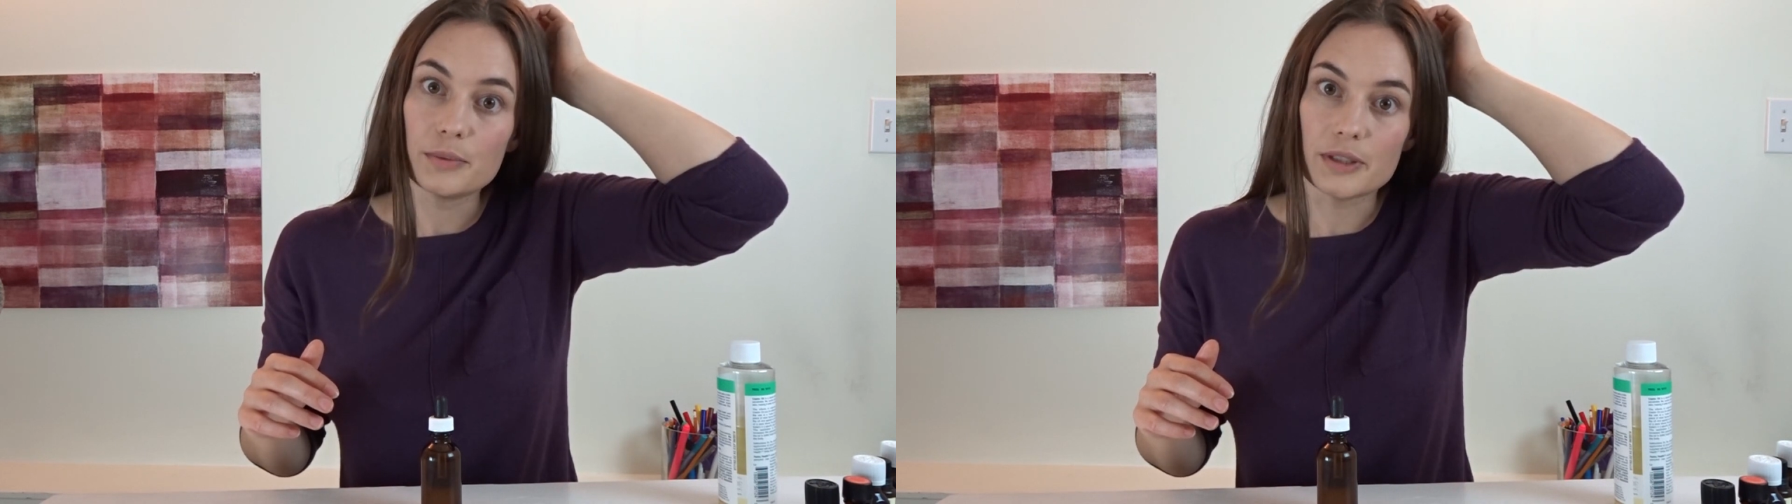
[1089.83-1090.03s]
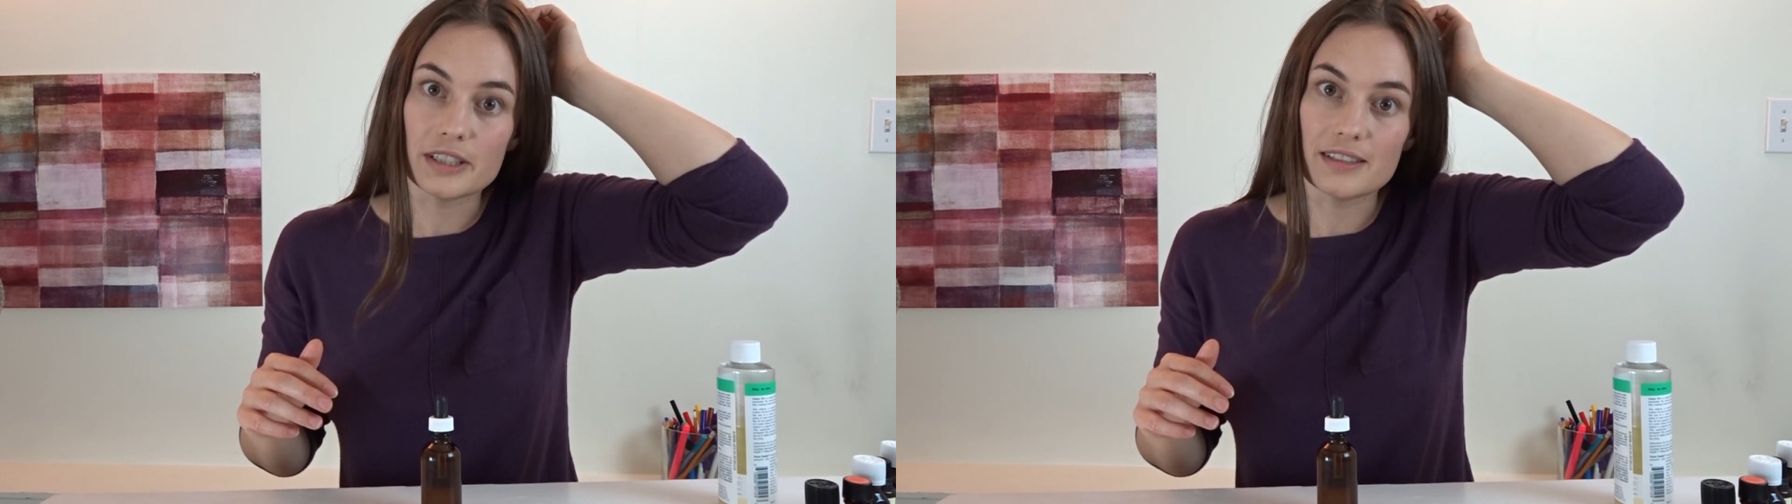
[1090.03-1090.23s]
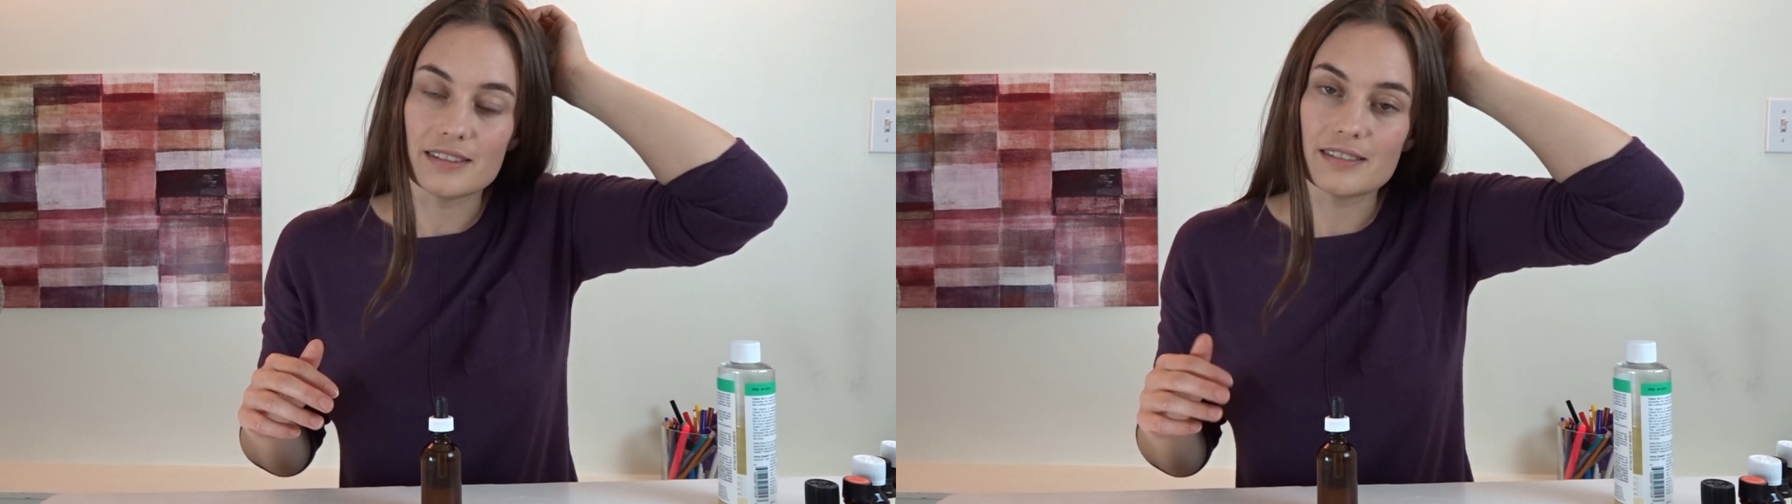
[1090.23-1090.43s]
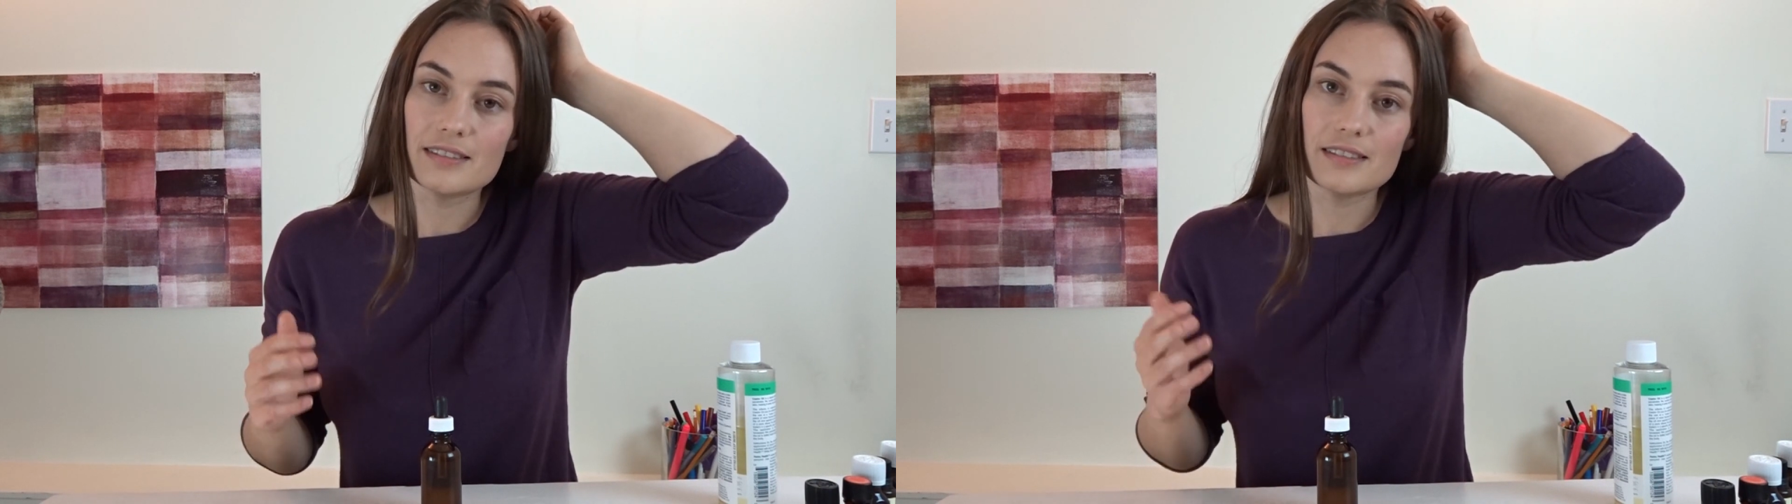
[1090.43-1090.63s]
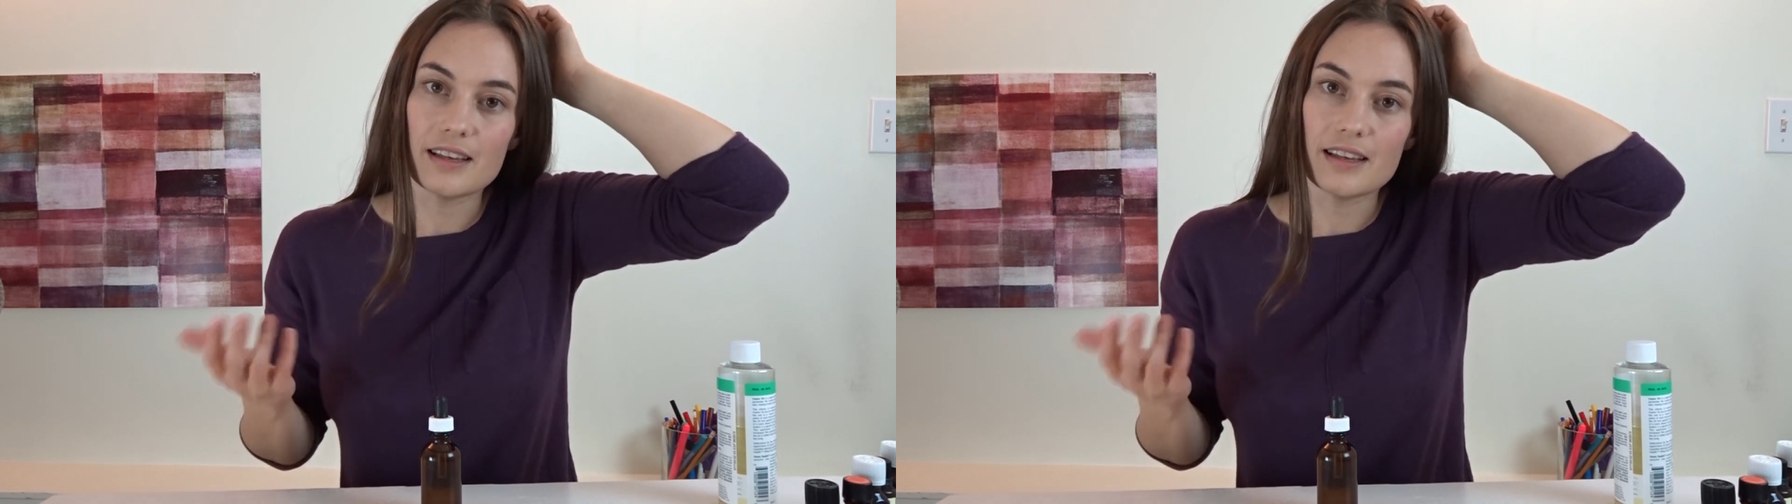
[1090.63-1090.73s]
which is